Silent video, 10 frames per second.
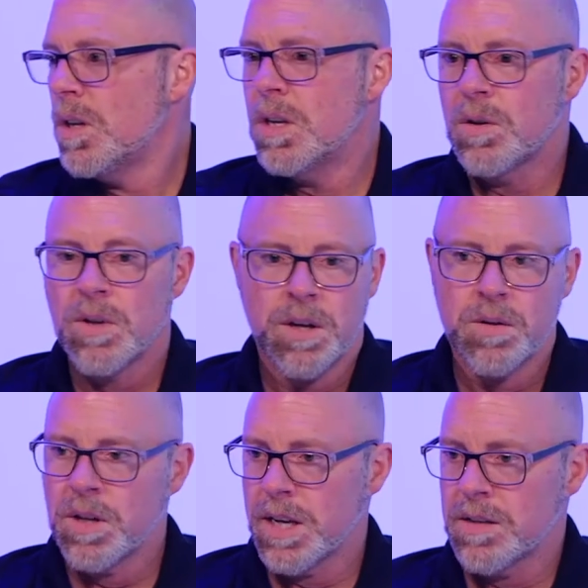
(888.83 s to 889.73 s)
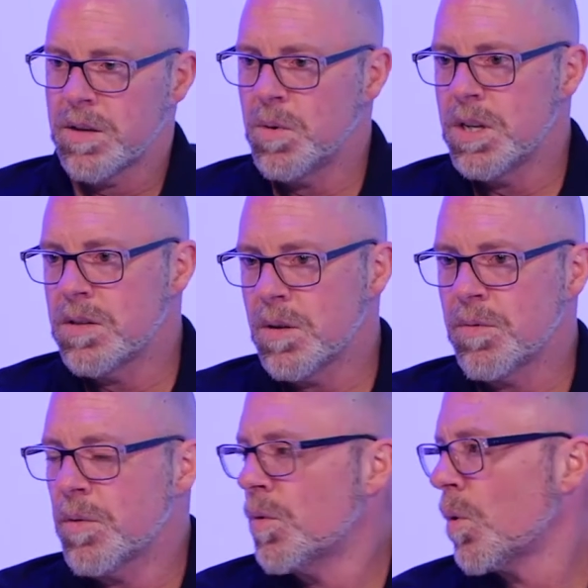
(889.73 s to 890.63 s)
like I said, we did something
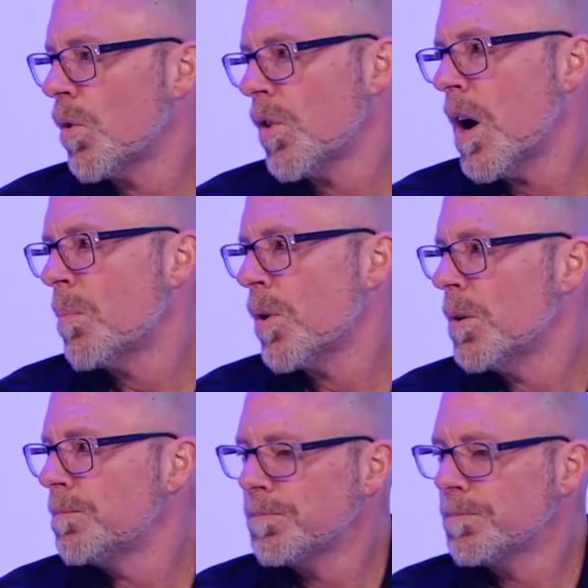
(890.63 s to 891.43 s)
for Fort Worth Opera